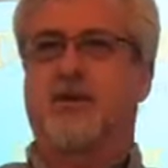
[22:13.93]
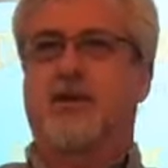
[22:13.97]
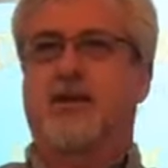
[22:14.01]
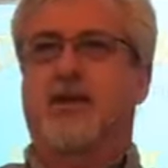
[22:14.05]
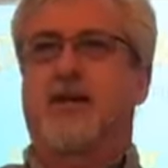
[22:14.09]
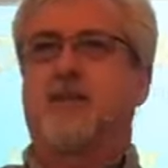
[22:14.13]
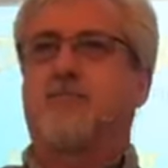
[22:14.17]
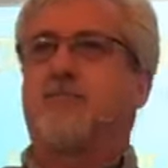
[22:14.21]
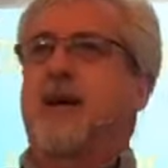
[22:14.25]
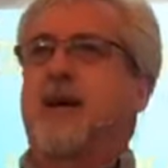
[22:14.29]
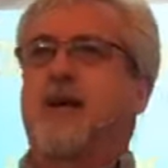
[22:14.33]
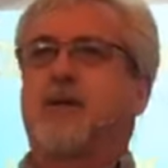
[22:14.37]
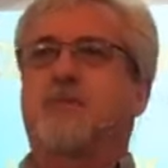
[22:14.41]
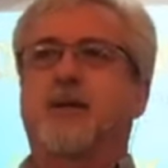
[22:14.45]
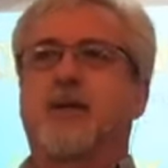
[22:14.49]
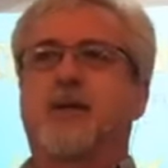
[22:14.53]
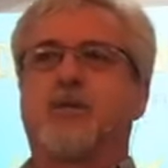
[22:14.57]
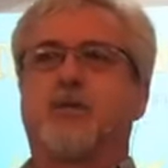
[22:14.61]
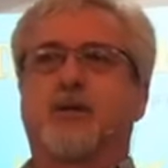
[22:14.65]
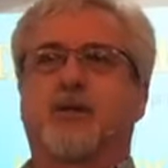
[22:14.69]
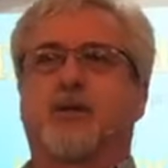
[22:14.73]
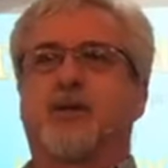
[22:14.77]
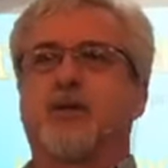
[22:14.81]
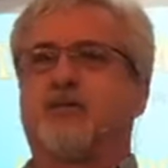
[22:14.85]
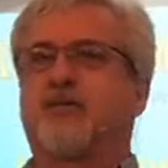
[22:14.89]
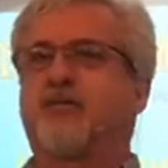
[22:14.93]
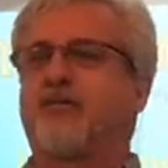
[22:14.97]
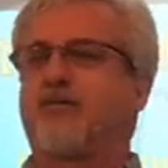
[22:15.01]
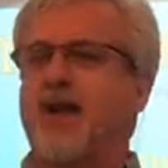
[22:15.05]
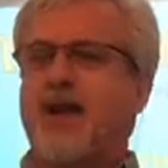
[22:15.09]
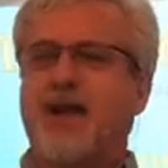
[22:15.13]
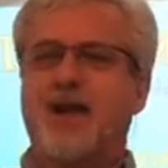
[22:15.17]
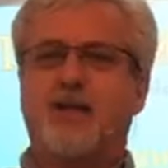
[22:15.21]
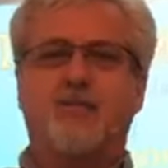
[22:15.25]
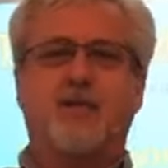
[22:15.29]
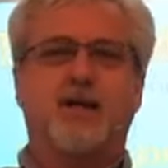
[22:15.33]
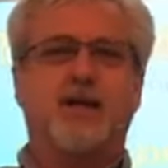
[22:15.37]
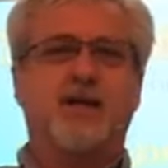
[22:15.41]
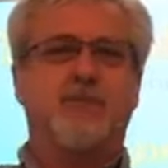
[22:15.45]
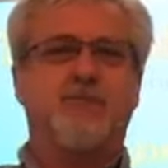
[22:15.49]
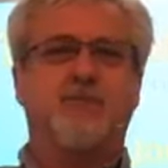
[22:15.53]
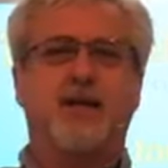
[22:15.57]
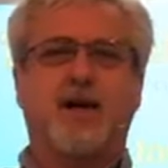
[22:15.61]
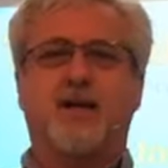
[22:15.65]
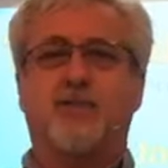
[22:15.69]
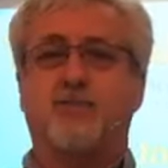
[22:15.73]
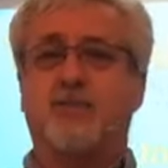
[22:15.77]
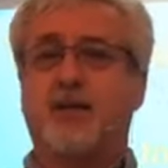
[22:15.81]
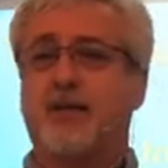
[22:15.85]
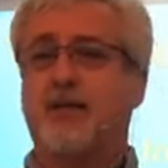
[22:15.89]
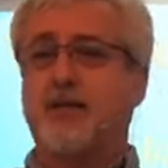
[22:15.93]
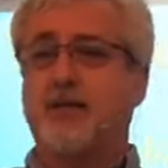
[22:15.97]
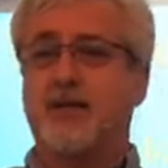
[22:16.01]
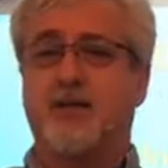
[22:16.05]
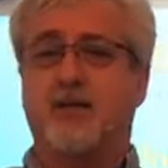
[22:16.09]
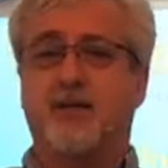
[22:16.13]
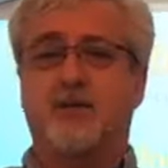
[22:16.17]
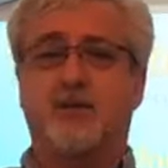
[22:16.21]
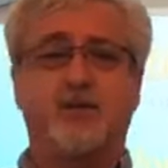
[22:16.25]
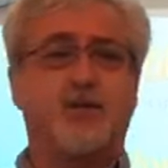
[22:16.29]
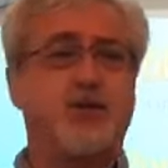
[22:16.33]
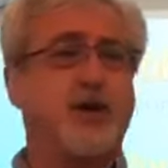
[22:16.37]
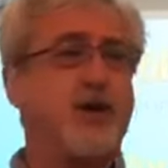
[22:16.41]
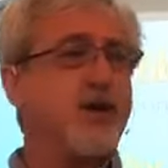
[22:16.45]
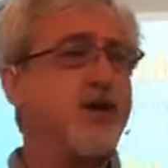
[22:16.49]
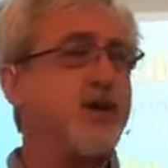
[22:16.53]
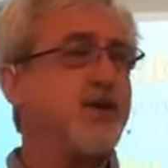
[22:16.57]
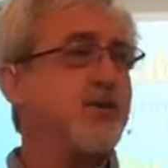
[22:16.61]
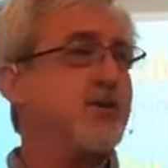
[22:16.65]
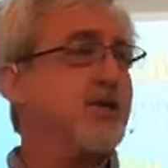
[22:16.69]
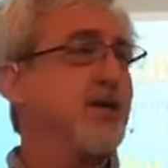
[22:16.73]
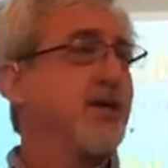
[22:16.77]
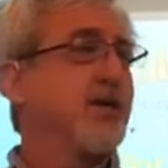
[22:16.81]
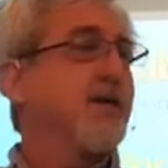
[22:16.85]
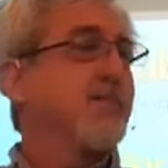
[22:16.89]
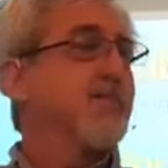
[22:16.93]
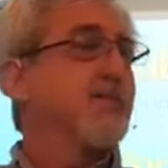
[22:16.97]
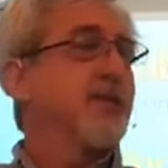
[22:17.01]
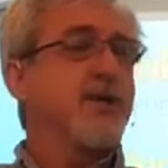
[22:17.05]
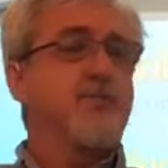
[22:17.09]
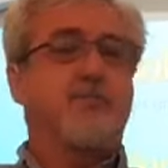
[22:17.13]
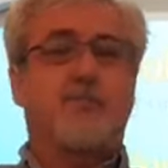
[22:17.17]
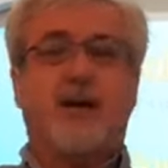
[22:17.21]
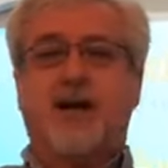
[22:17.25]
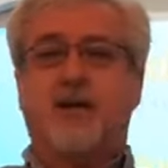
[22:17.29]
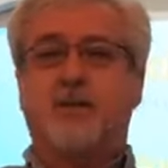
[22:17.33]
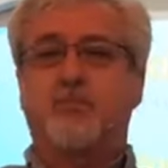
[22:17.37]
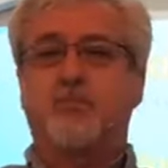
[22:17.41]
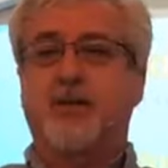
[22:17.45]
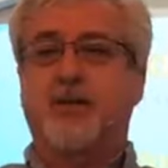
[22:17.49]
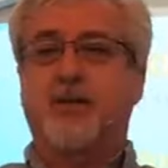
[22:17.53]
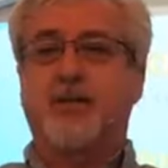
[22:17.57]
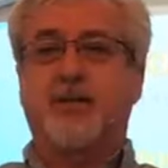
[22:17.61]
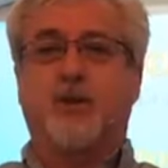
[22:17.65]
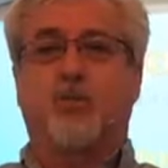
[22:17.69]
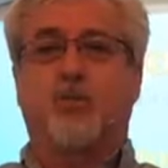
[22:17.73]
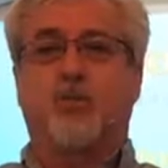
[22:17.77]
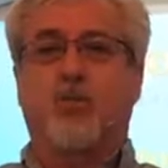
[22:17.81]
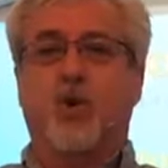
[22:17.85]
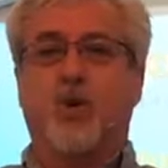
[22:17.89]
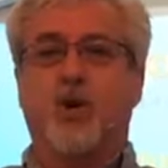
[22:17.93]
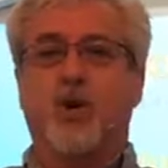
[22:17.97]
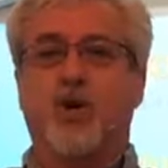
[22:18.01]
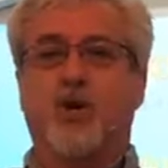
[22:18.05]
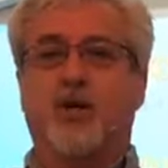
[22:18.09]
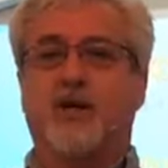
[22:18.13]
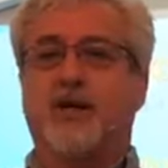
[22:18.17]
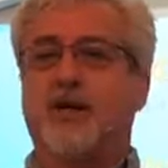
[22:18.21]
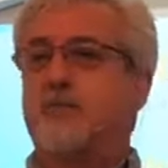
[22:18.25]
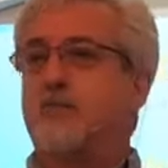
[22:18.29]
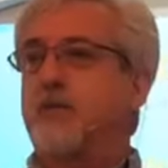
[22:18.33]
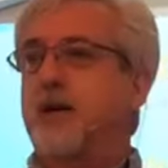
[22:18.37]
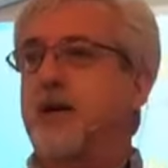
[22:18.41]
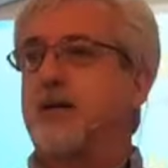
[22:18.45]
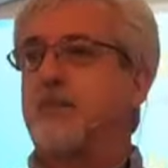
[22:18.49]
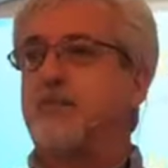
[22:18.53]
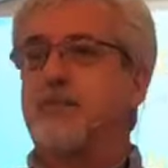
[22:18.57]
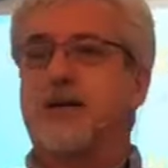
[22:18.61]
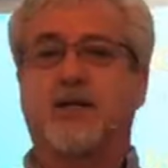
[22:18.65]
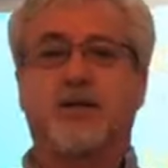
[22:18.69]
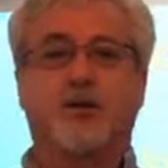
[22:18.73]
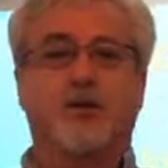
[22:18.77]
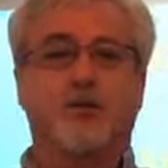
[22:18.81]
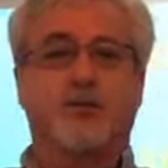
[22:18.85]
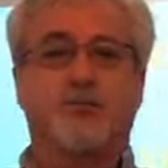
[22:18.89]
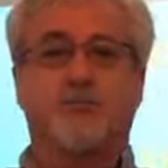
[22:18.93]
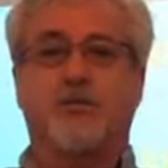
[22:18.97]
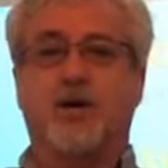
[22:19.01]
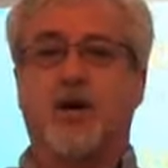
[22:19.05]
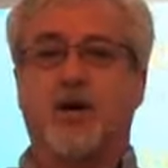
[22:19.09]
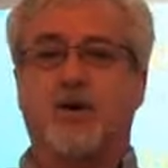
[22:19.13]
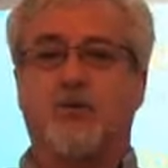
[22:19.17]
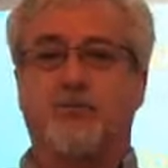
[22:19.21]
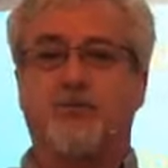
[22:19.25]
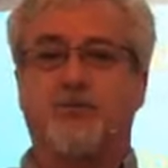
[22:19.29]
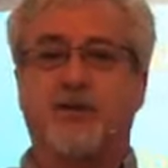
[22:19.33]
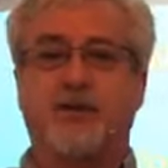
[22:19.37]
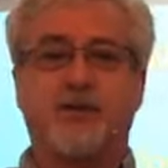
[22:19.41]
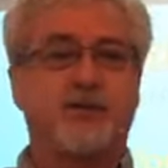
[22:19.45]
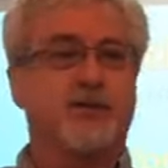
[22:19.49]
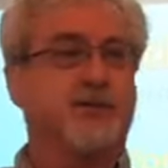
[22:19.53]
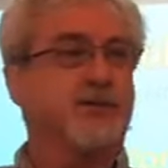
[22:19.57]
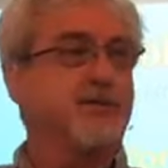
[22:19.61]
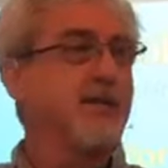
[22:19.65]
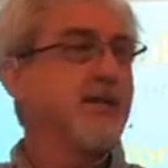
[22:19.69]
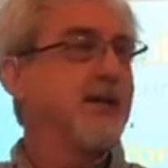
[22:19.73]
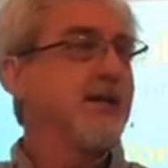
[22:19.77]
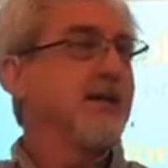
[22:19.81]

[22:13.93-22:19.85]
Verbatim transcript: It might have been with your family, it might have been here at church, it might have been at work, it might have been on the ball field.